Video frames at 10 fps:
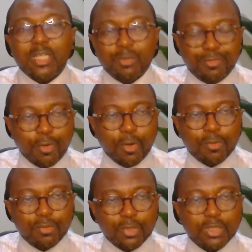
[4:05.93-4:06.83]
before.
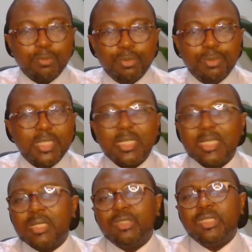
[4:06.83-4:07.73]
It was a
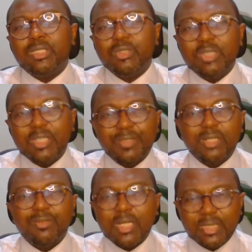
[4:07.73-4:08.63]
business that was into
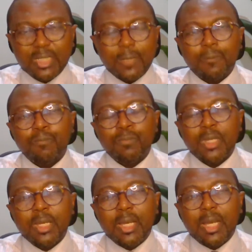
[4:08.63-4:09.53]
DVD rental.
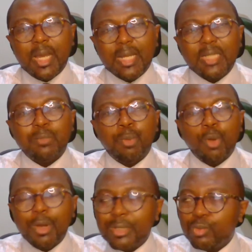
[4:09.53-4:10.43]
And at the
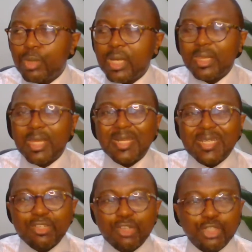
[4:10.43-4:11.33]
point where that
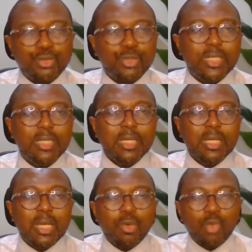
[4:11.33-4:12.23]
industry
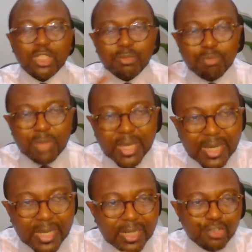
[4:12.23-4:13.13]
was
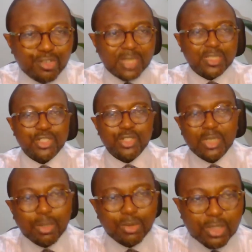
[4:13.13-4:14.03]
making a transition,
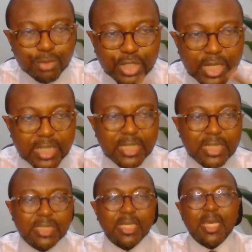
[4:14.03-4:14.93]
there were some
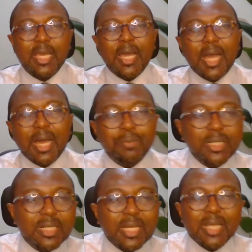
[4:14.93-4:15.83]
changes
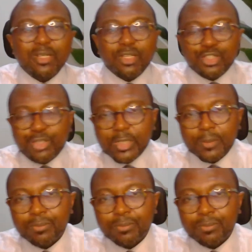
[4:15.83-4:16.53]
happening in that industry.